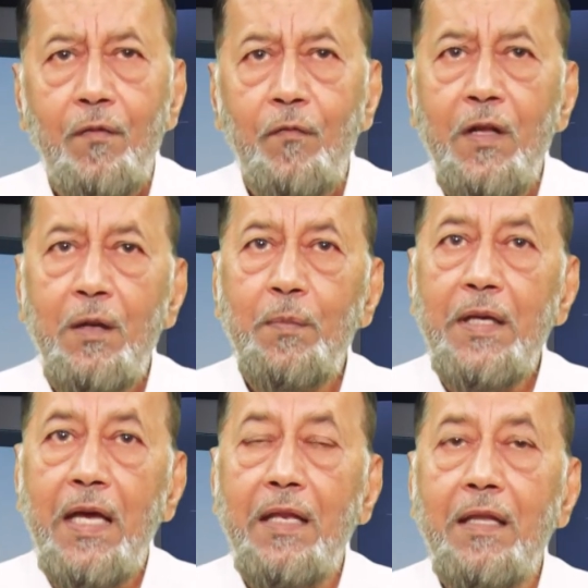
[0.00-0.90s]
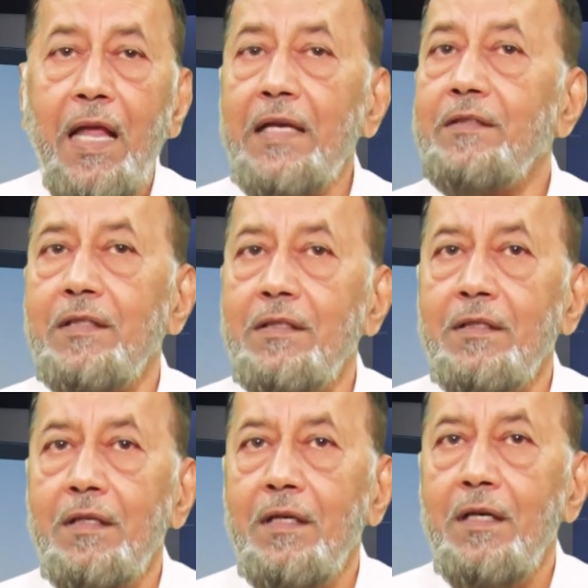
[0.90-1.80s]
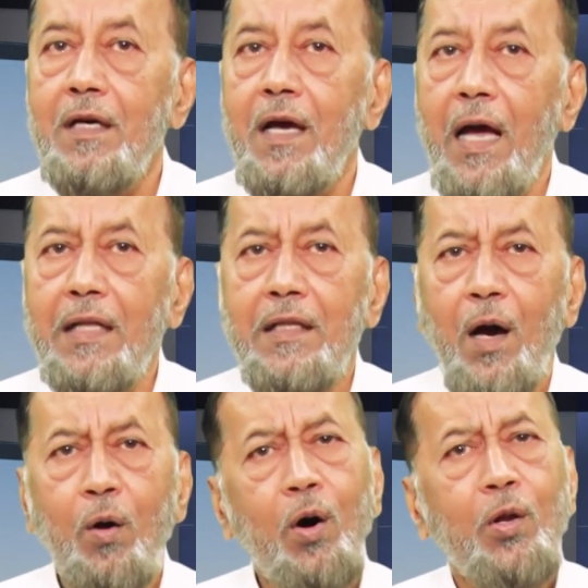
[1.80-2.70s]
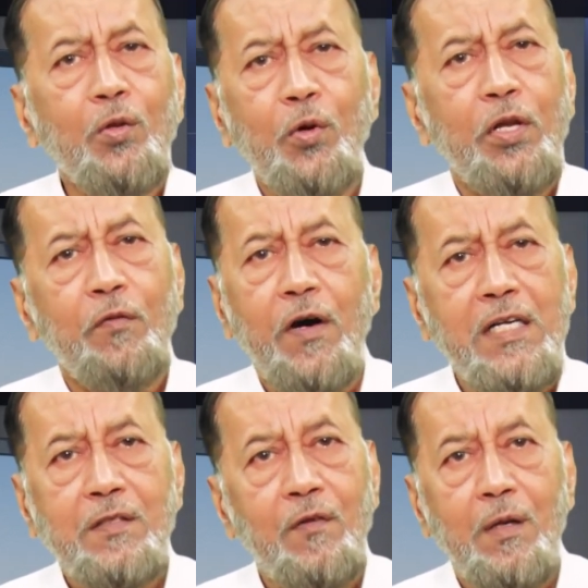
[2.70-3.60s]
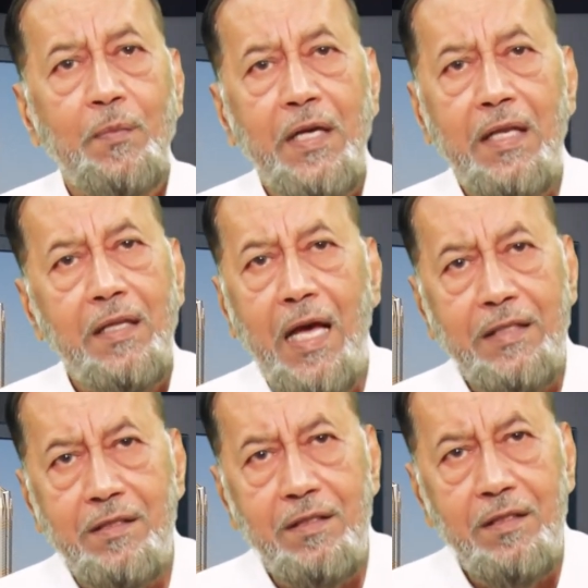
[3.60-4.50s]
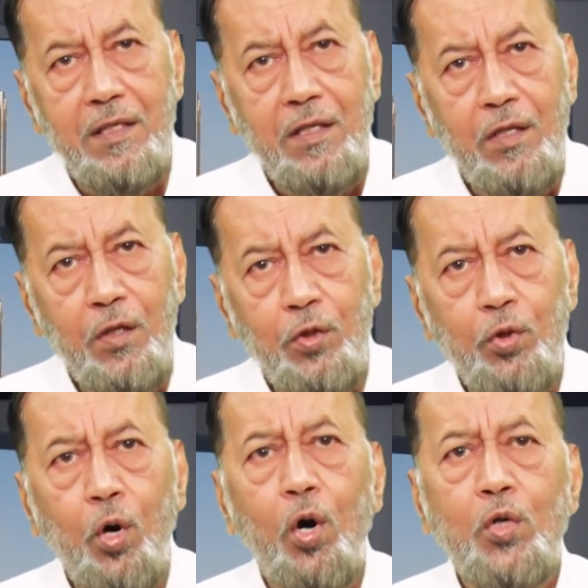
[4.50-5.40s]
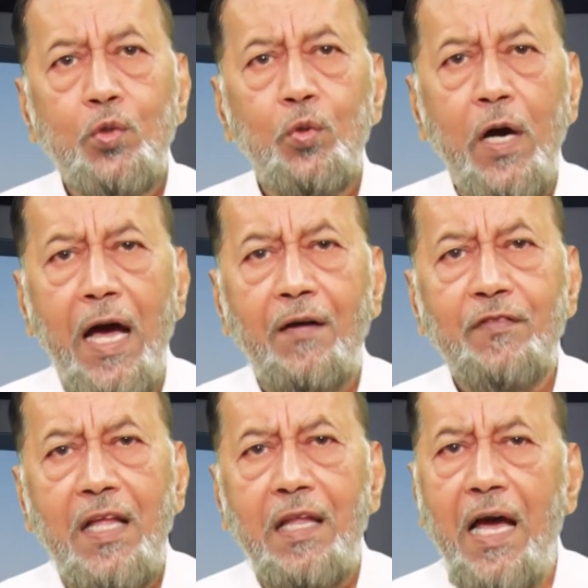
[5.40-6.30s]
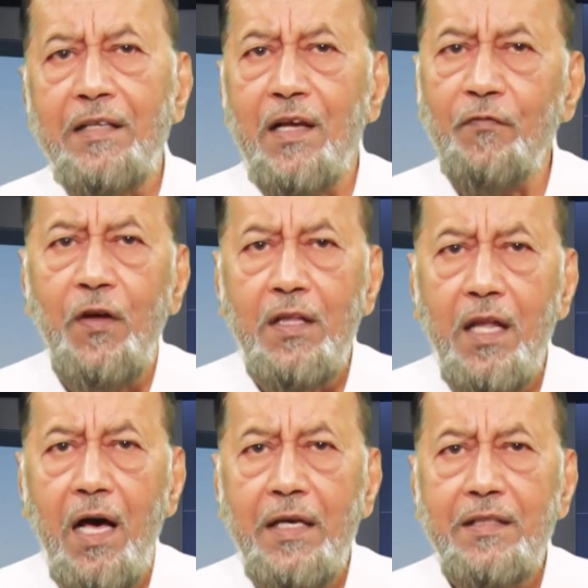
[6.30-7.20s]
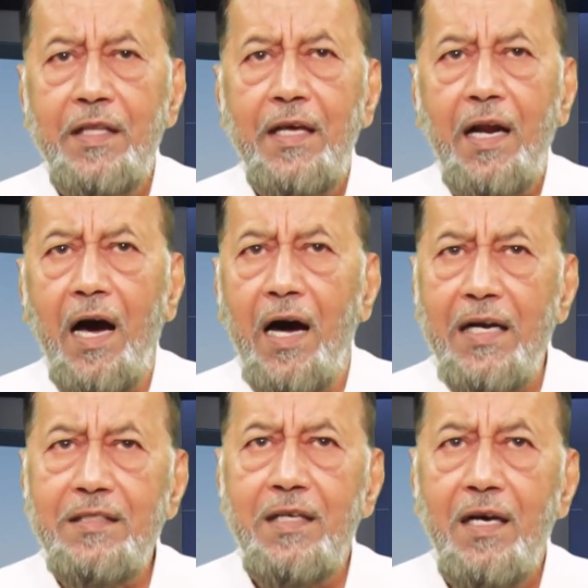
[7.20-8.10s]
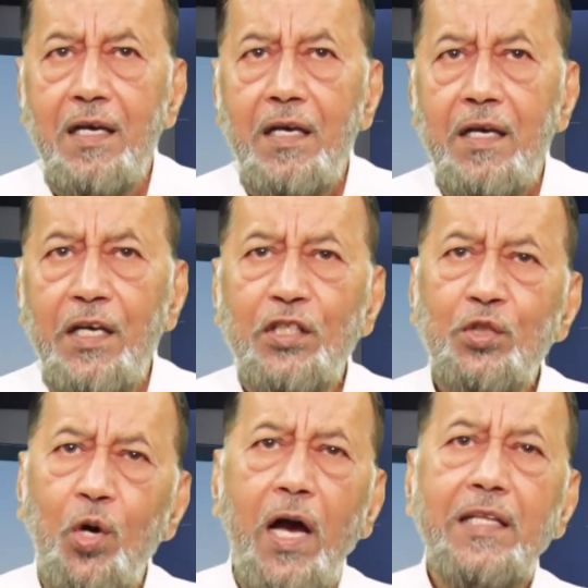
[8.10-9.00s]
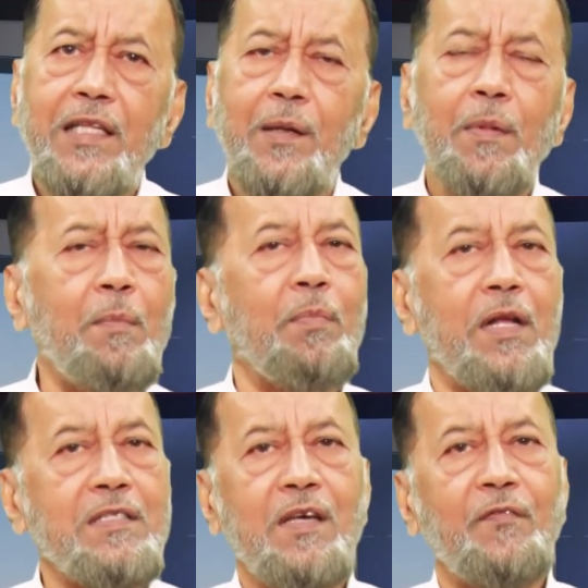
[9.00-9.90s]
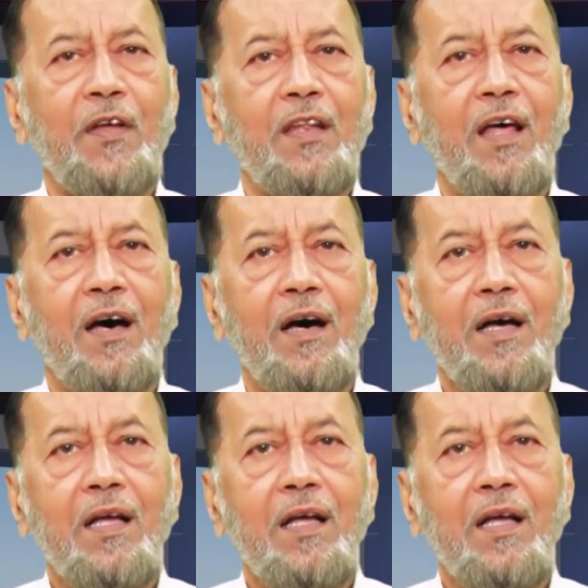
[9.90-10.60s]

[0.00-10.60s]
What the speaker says: will be enlightened, and the whole universe will be enlightened. Those who have the light of Allah in their hearts enjoy the remembrance of Allah.